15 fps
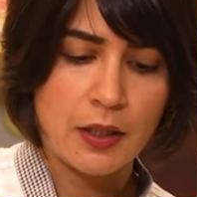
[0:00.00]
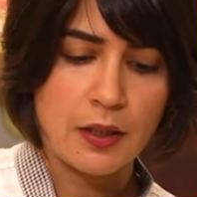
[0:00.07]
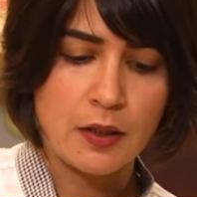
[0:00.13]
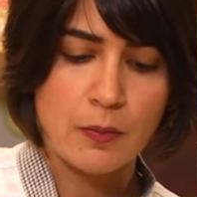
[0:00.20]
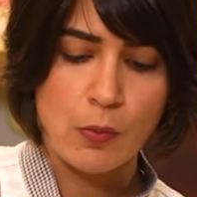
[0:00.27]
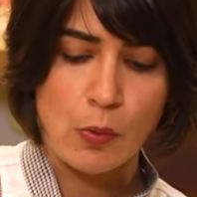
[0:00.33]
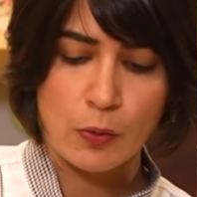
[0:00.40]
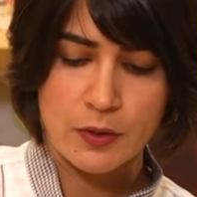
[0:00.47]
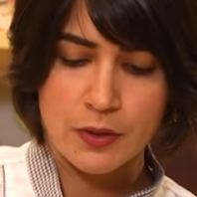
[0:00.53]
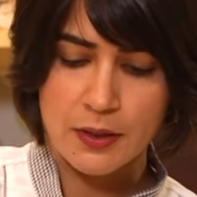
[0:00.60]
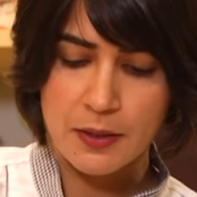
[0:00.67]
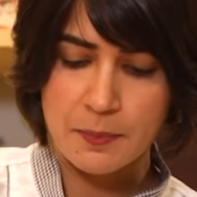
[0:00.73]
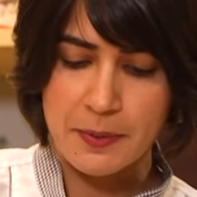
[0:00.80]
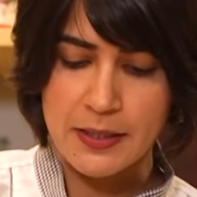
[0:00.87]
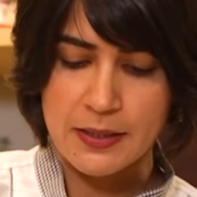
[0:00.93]
in a mortar
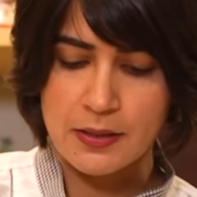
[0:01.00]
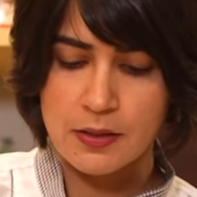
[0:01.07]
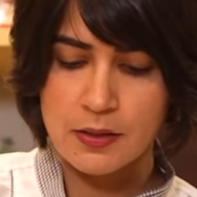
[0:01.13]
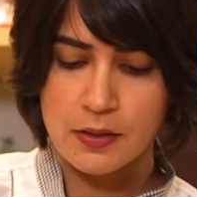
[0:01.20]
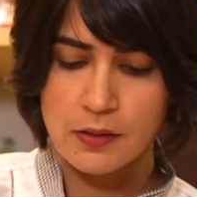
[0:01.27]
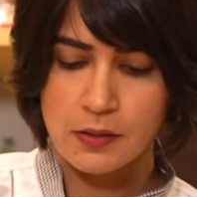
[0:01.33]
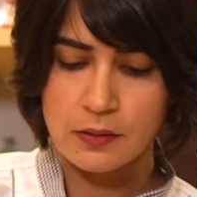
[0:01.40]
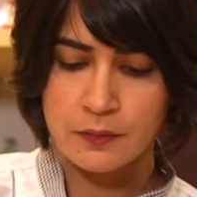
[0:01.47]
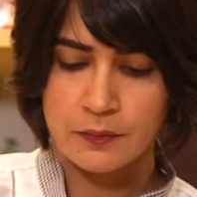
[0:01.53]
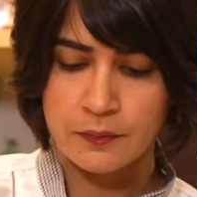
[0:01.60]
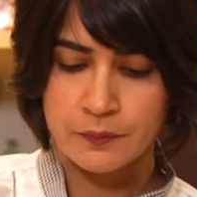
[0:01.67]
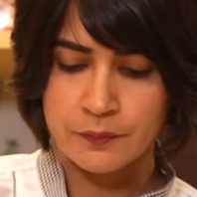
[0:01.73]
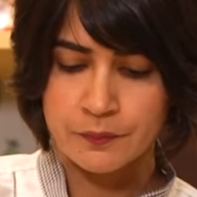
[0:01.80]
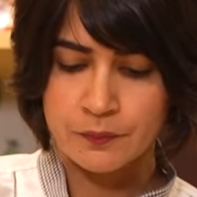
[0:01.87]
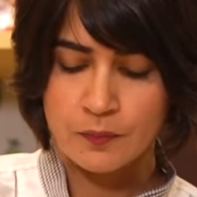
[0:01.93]
and pestle,
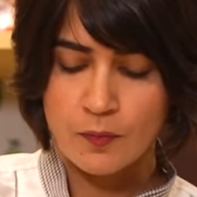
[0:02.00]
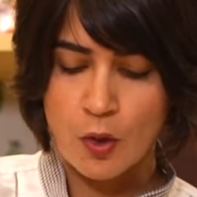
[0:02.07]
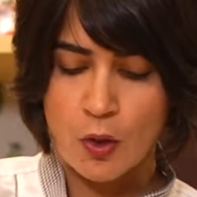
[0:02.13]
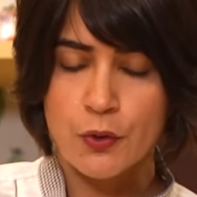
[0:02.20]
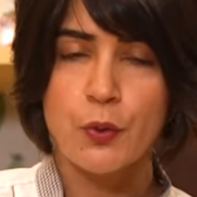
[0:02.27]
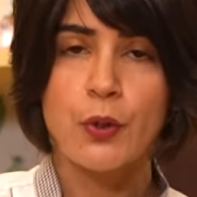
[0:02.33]
or